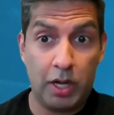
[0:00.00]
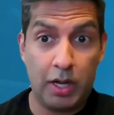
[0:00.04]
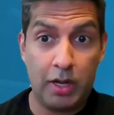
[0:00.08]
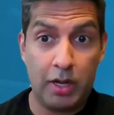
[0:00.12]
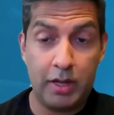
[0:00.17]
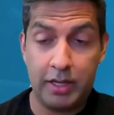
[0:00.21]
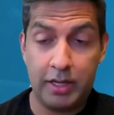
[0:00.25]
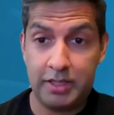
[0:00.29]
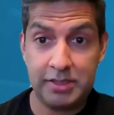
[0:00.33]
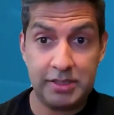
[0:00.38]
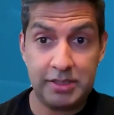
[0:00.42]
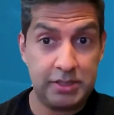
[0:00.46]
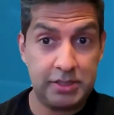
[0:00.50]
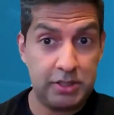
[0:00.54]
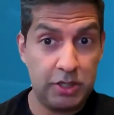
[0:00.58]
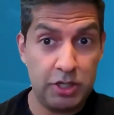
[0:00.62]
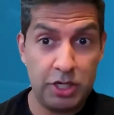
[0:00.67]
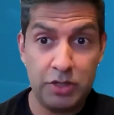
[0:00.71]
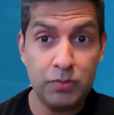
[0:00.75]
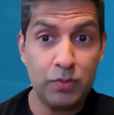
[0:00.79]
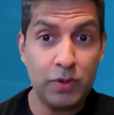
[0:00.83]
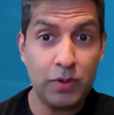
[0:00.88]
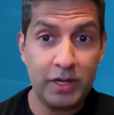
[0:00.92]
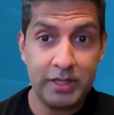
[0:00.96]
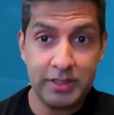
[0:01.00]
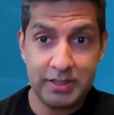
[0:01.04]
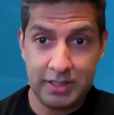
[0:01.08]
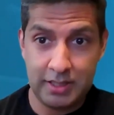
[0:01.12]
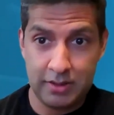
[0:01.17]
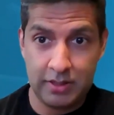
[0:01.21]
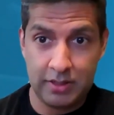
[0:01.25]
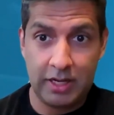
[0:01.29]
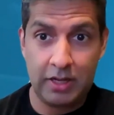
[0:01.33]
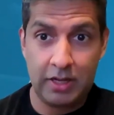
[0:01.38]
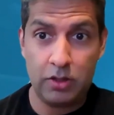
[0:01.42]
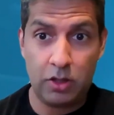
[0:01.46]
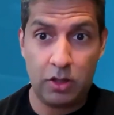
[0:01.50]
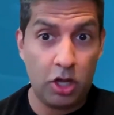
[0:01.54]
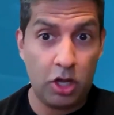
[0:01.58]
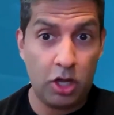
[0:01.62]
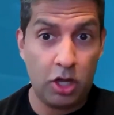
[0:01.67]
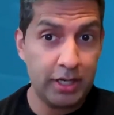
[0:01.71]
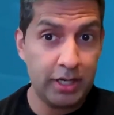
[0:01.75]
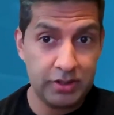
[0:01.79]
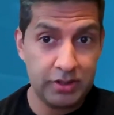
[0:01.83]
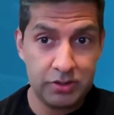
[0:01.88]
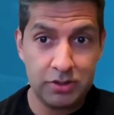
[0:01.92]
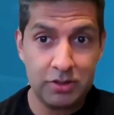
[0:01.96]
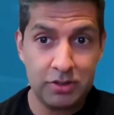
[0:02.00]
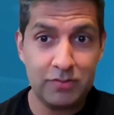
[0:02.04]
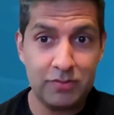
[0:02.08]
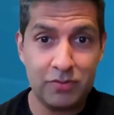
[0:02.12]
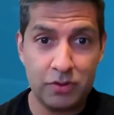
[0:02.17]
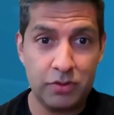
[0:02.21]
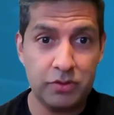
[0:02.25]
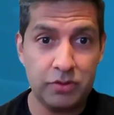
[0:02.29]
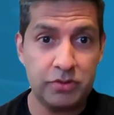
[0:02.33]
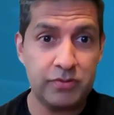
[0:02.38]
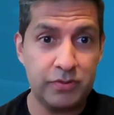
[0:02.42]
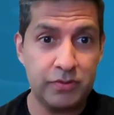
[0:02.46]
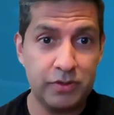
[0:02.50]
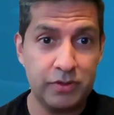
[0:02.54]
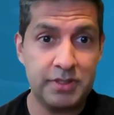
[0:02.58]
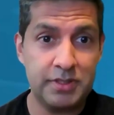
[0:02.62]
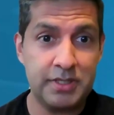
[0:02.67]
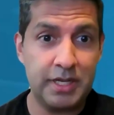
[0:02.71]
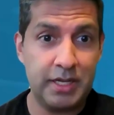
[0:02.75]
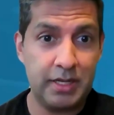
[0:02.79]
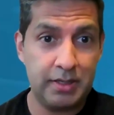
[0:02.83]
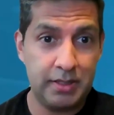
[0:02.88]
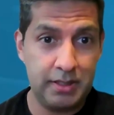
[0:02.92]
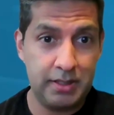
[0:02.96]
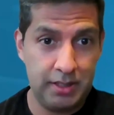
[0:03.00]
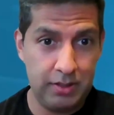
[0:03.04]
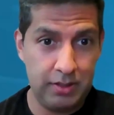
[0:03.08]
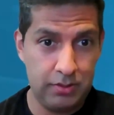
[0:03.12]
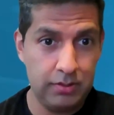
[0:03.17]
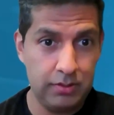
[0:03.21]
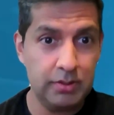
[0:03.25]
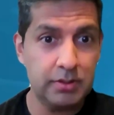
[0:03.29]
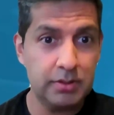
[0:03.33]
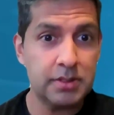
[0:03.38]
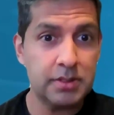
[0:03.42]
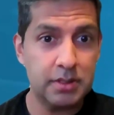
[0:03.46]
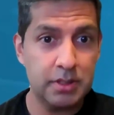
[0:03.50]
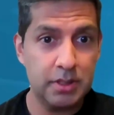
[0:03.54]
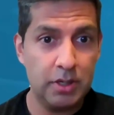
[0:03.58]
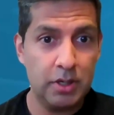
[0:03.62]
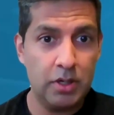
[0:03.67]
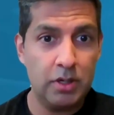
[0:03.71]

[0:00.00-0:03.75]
because you didn't write down how long it took for those first 10 deals,